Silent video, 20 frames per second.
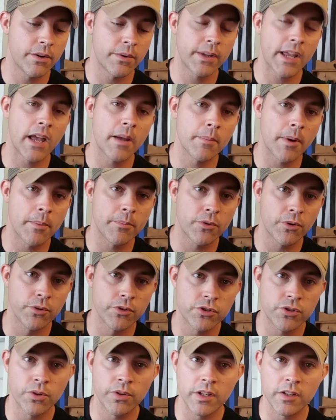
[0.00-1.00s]
came up through
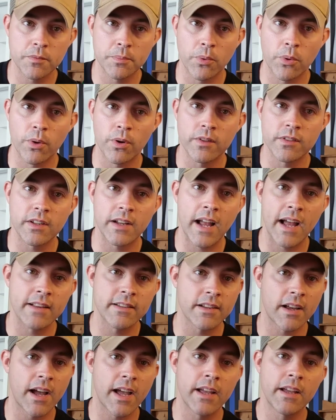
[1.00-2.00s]
shooting sports and
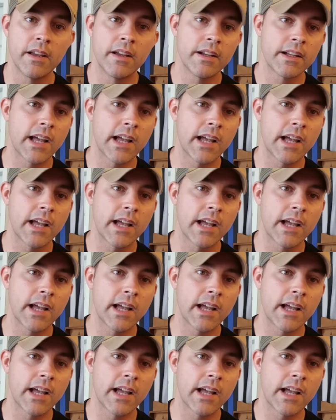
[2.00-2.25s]
as I